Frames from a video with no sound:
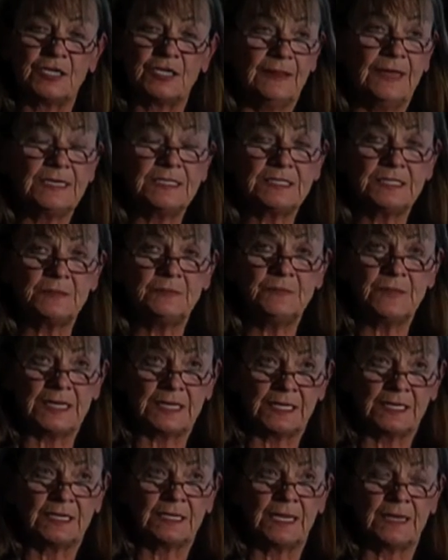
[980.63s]
They
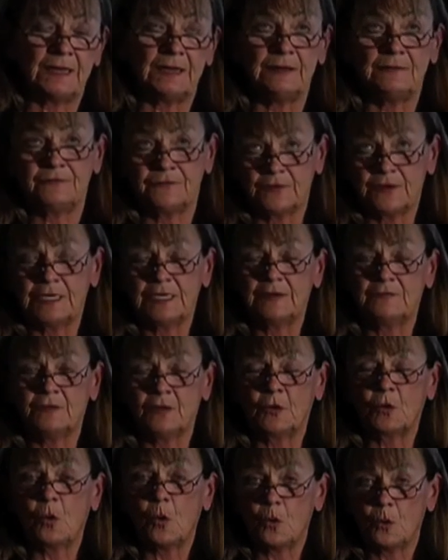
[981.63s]
submitted a friend of
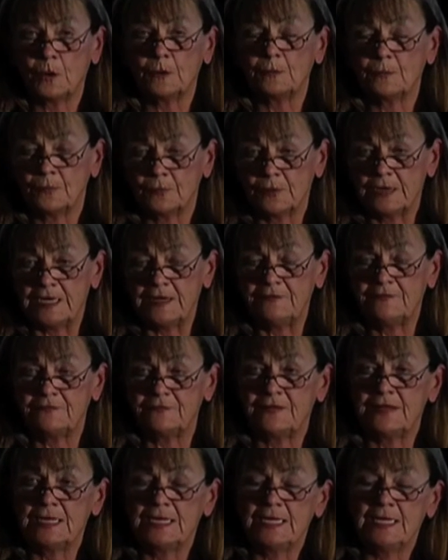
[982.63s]
the court
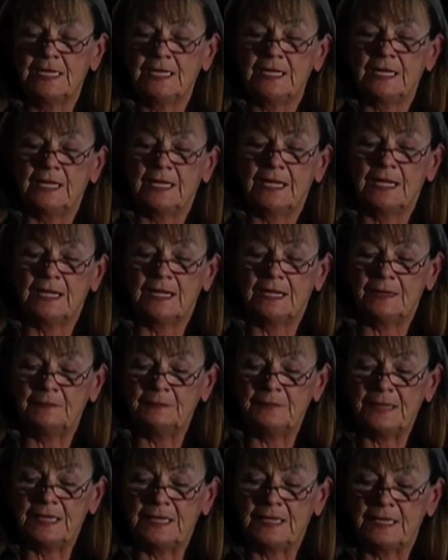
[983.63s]
brief
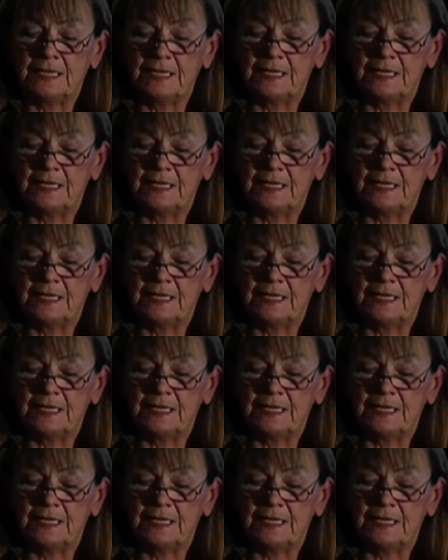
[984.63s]
in